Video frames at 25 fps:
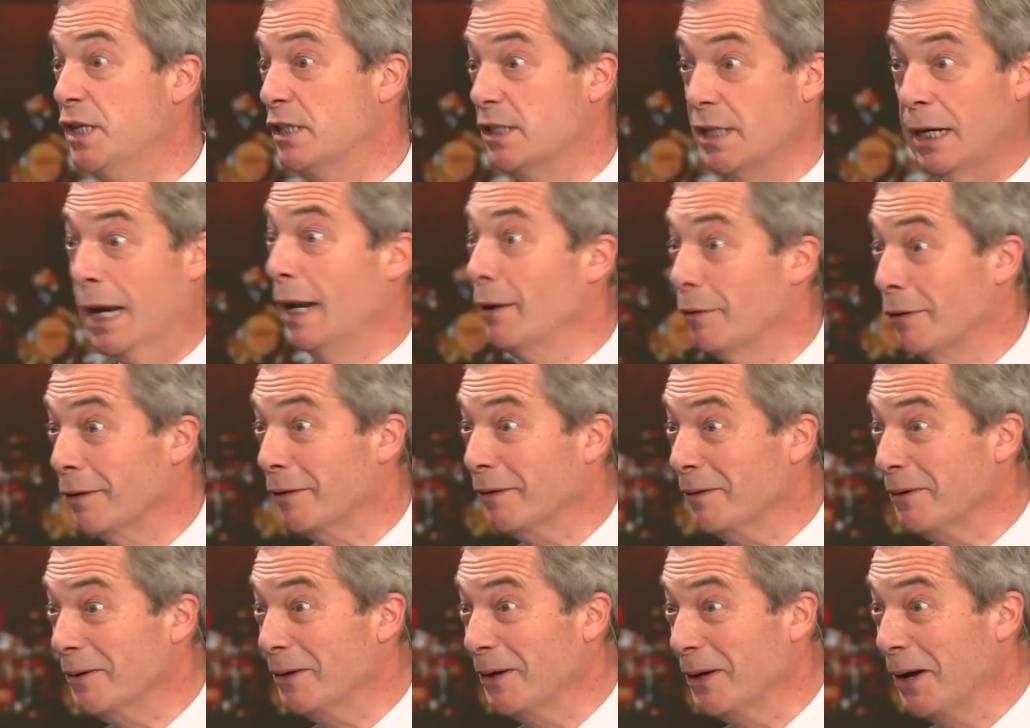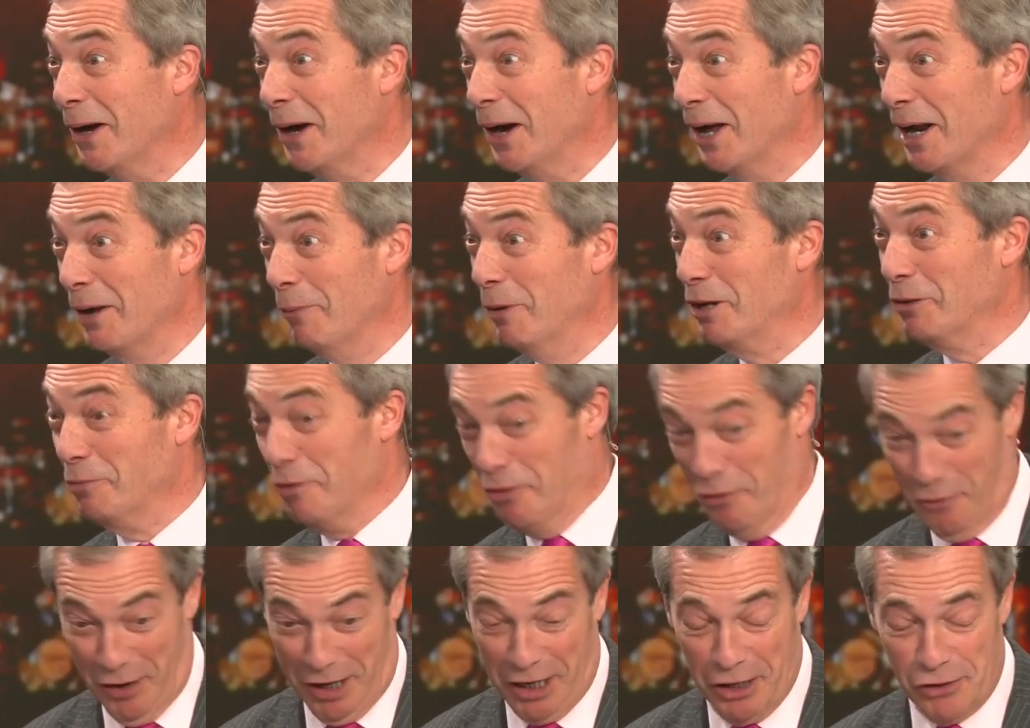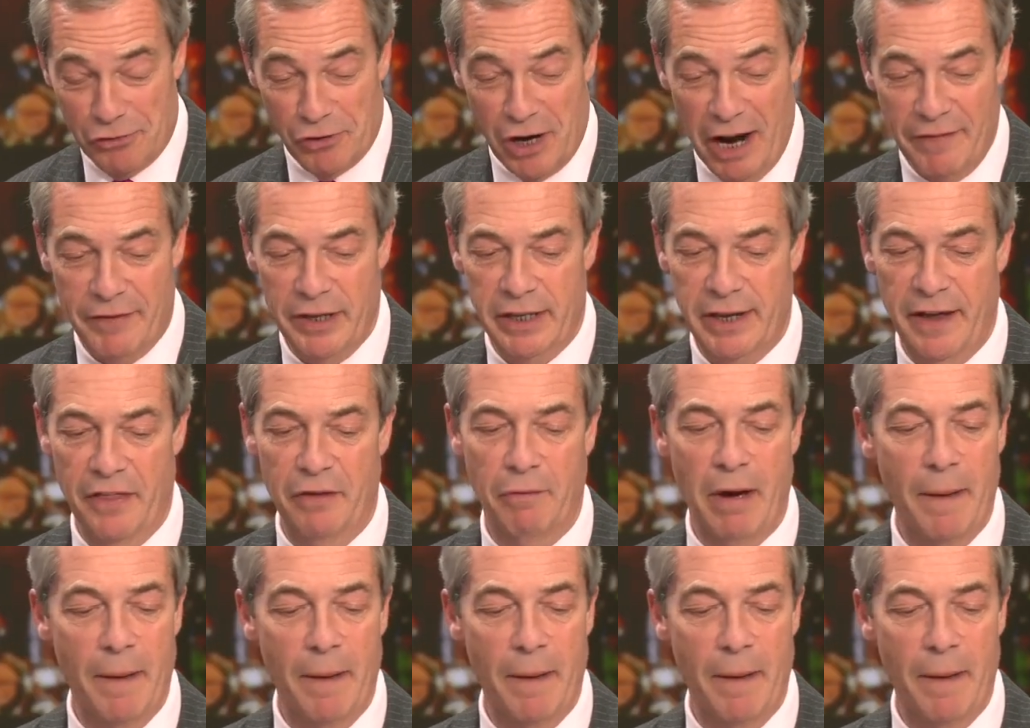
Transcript: business. It's expensive. And I wonder whether it could drive it the